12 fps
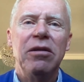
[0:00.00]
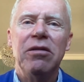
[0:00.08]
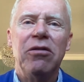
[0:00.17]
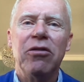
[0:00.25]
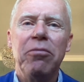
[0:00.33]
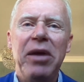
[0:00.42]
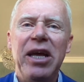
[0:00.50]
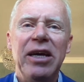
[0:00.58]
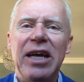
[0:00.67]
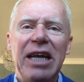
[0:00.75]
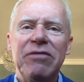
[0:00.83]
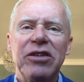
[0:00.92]
On
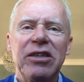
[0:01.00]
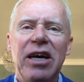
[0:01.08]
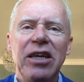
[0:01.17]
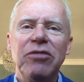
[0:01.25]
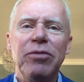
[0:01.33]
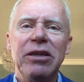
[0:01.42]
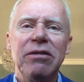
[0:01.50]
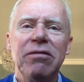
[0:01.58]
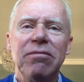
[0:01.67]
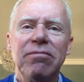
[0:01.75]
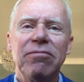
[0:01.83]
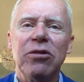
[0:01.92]
mere advertisement?
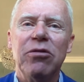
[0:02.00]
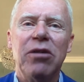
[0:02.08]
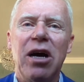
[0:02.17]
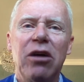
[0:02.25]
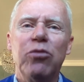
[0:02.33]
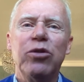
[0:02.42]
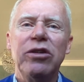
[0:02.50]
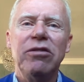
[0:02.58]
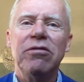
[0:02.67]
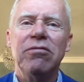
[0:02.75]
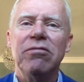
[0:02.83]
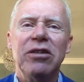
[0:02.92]
Or how would
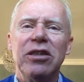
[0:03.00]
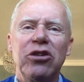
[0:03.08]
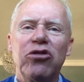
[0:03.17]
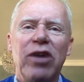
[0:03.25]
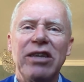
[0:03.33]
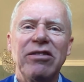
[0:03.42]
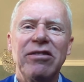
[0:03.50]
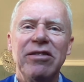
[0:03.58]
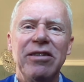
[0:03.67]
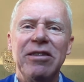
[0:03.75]
you trust